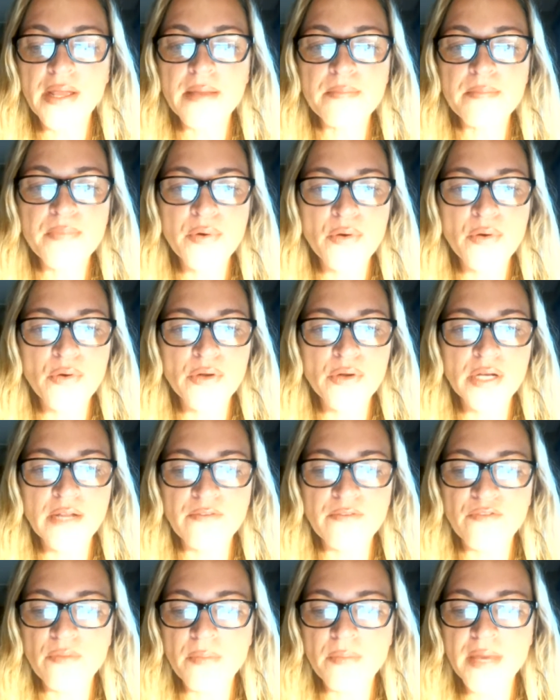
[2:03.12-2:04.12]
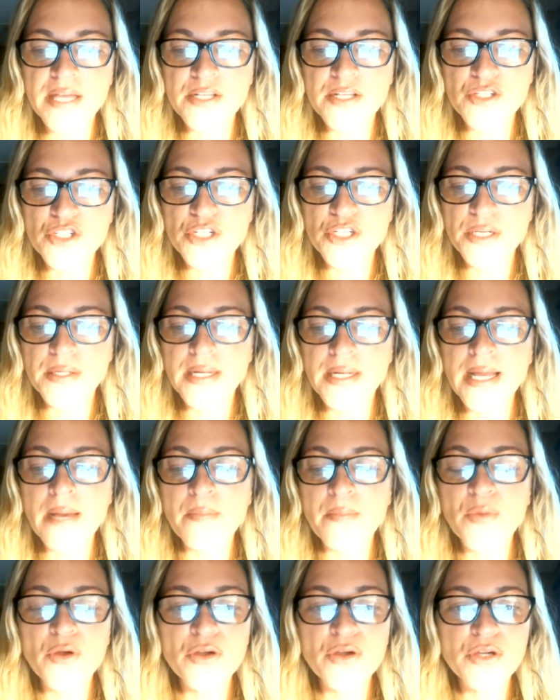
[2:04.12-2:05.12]
important information. Now,
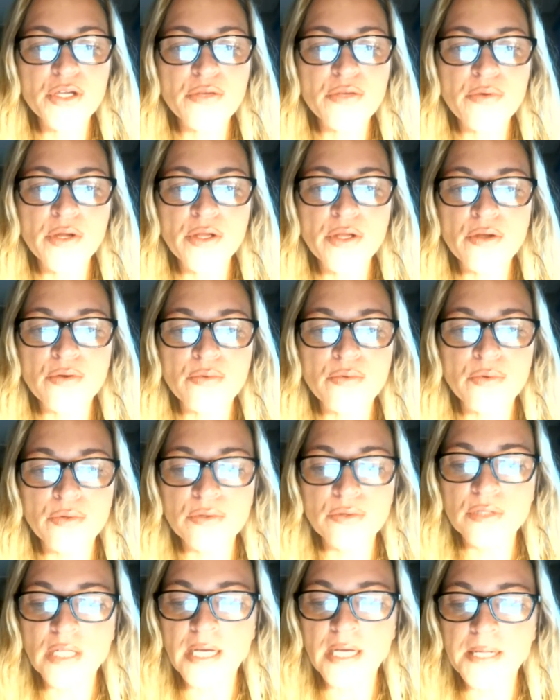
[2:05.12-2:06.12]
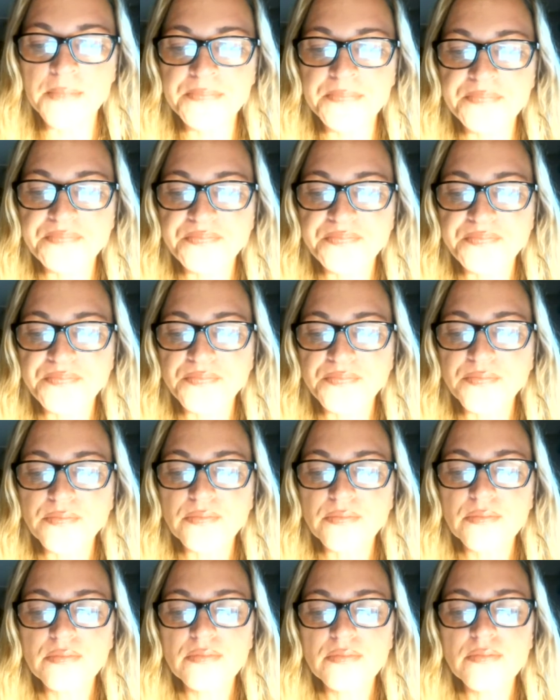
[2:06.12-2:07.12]
Mercury, your ruler,
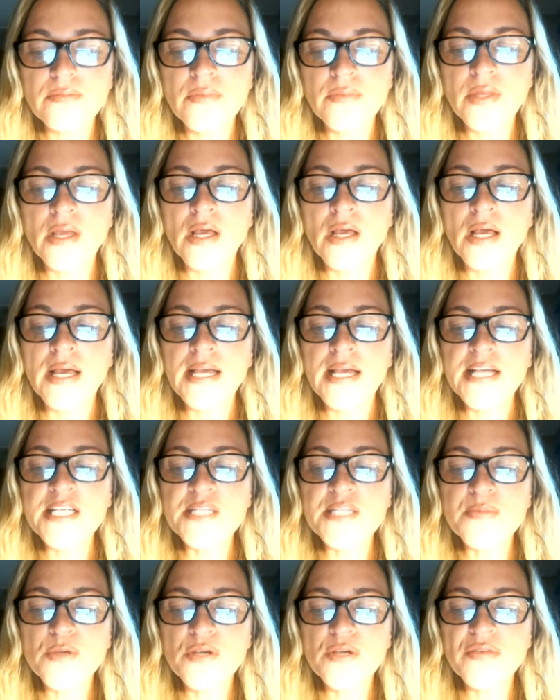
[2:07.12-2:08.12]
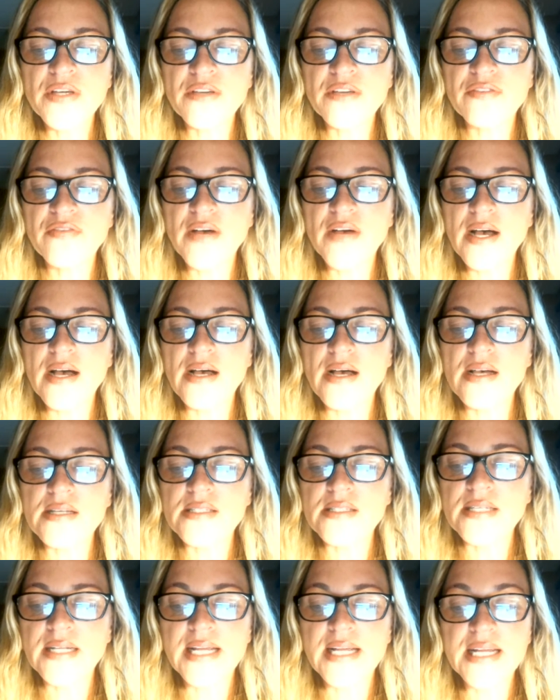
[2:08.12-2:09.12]
is moving
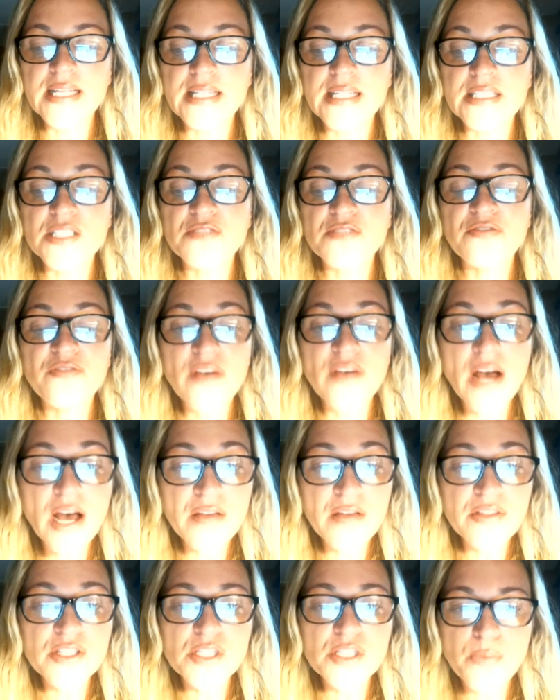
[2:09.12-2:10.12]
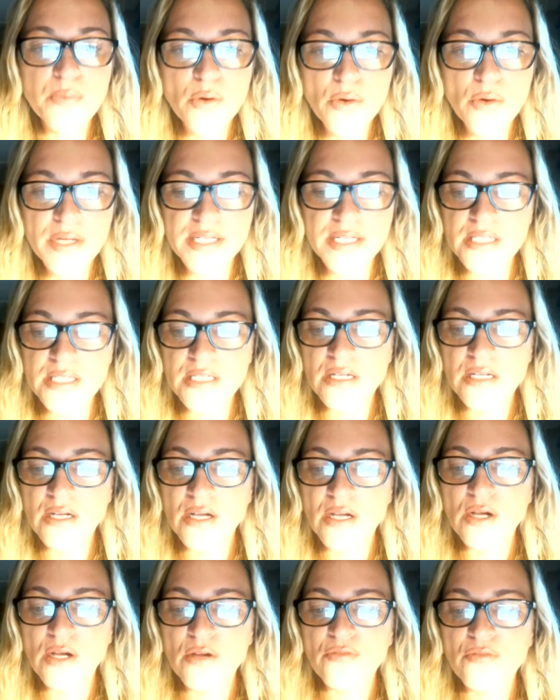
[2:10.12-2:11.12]
fast and at its farthest point
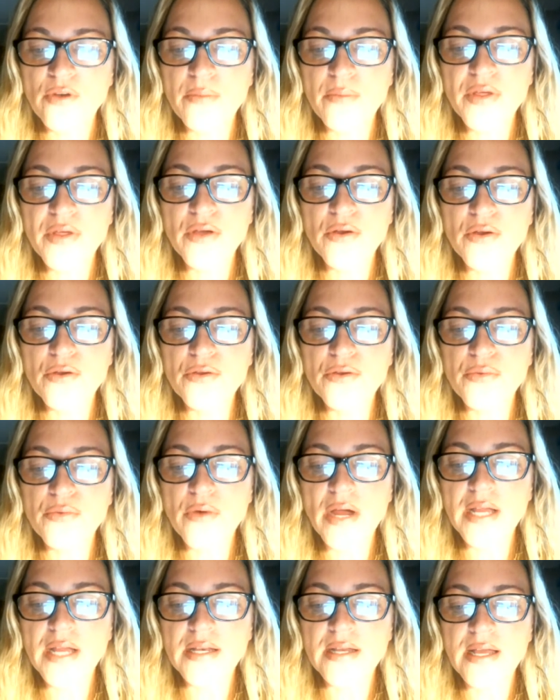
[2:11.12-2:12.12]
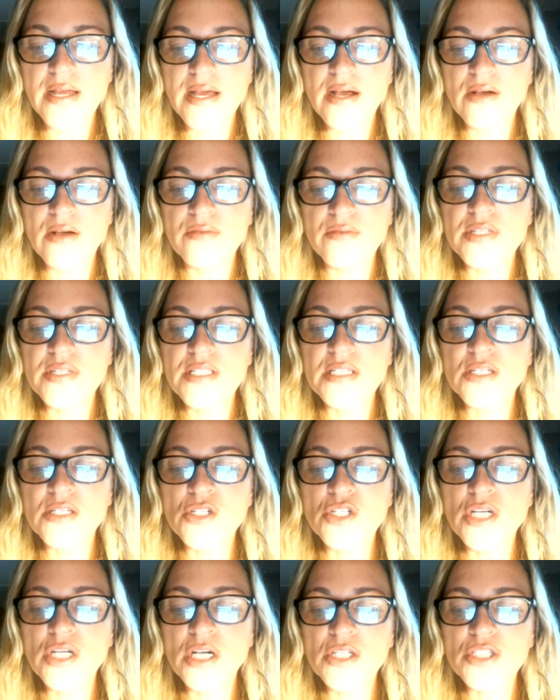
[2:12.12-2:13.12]
from the Earth right now. This
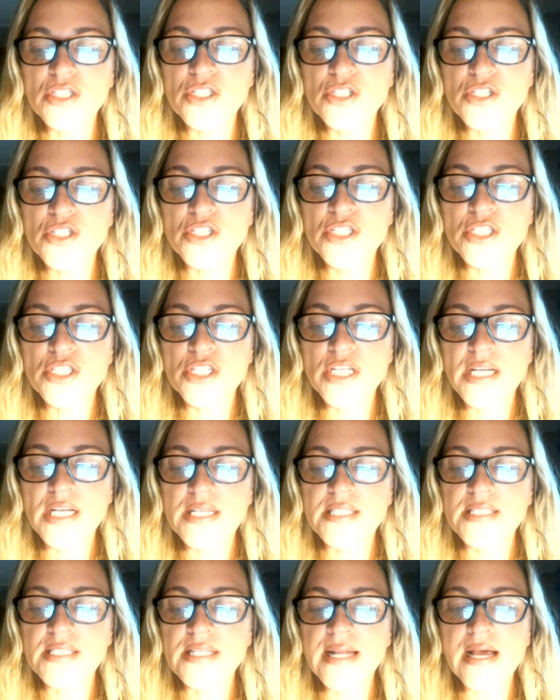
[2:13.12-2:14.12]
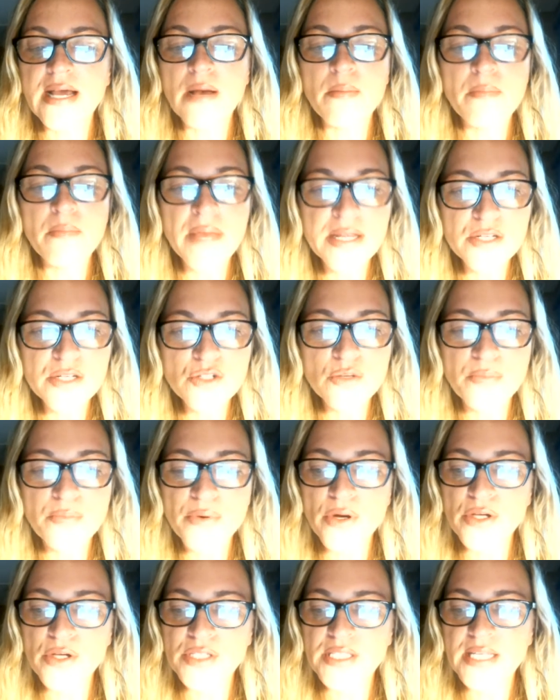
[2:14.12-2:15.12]
conjunction suggests that our mental
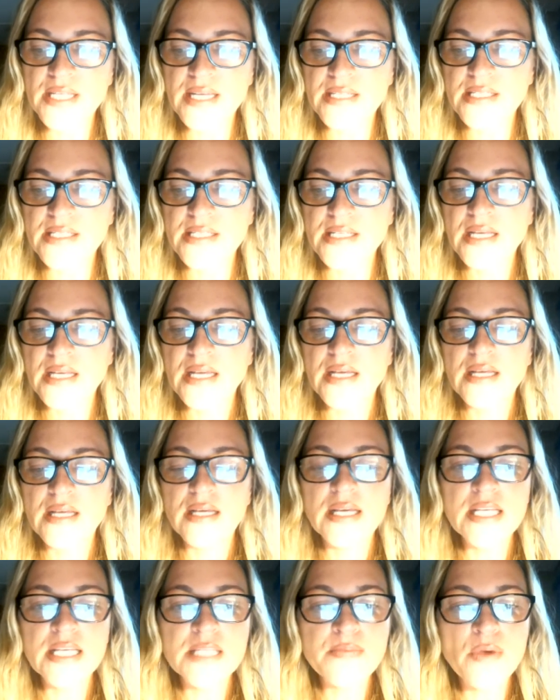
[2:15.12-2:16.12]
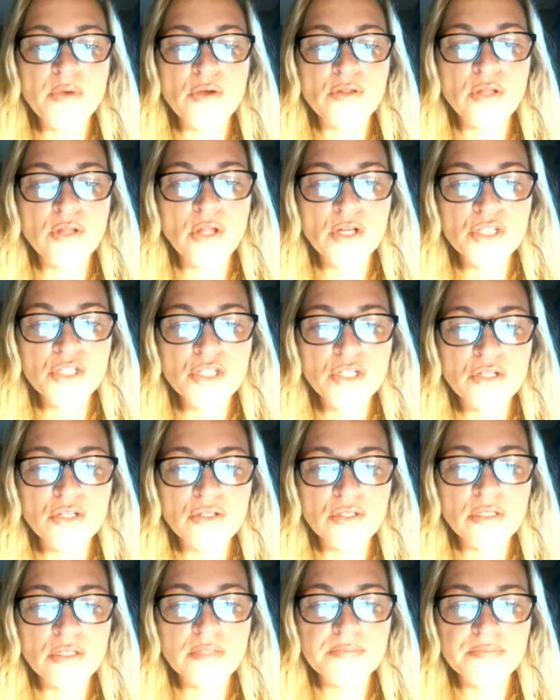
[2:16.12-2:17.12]
process is both
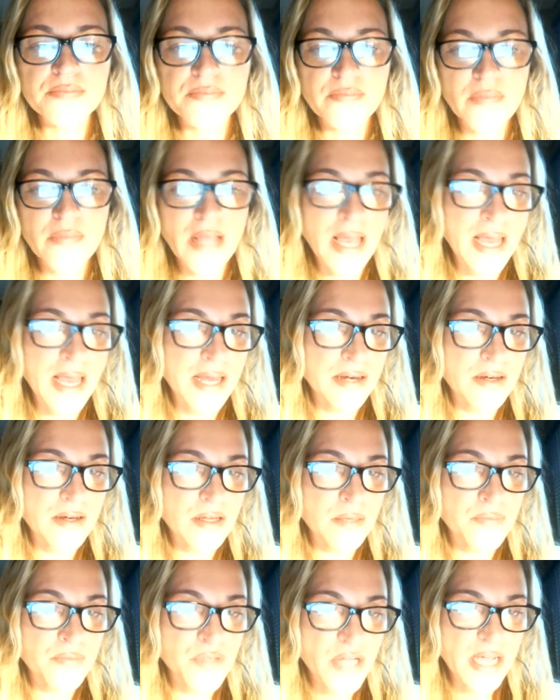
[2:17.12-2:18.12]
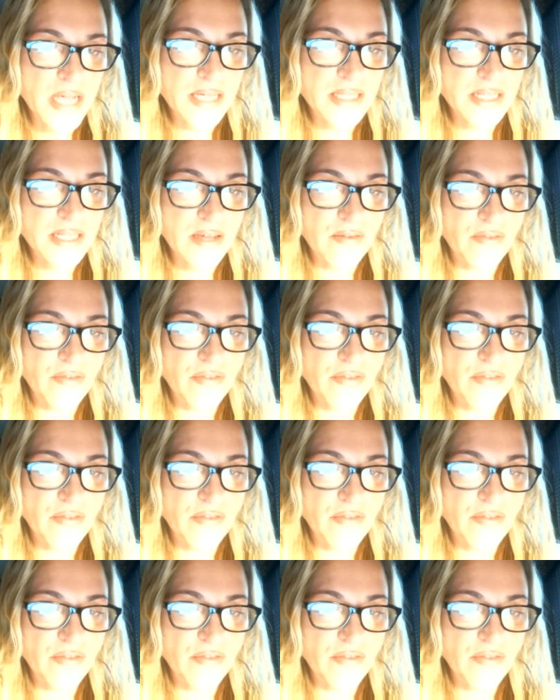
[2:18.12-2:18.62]
logical and objective.